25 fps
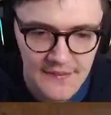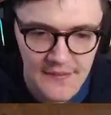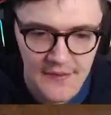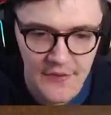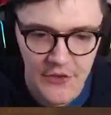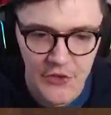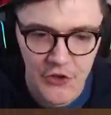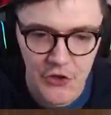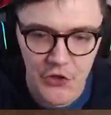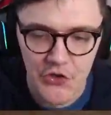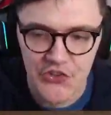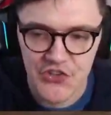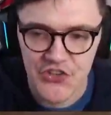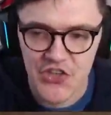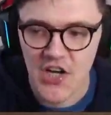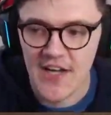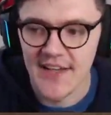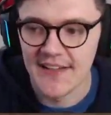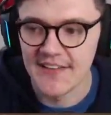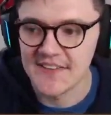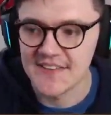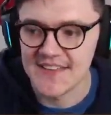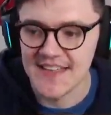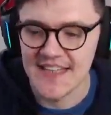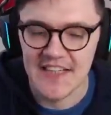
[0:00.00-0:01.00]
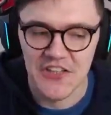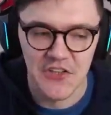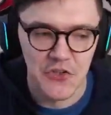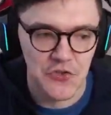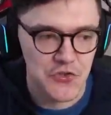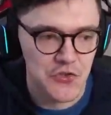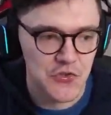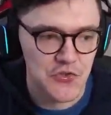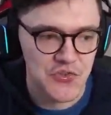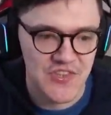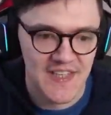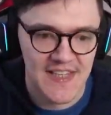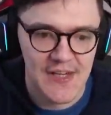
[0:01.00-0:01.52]
Good dying state, good
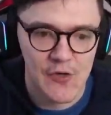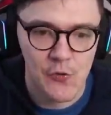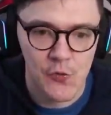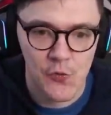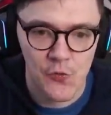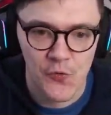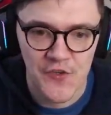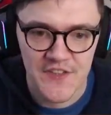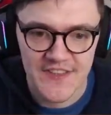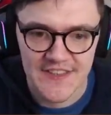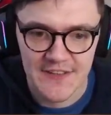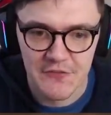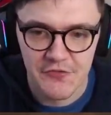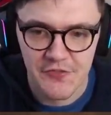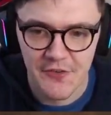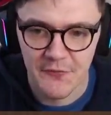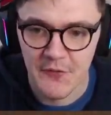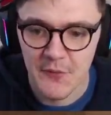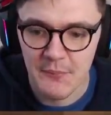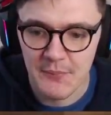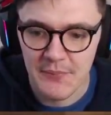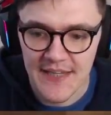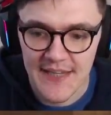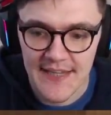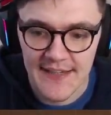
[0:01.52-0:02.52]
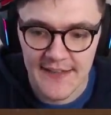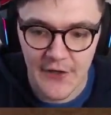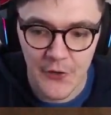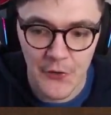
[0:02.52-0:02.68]
use of that aura reading from the Plague.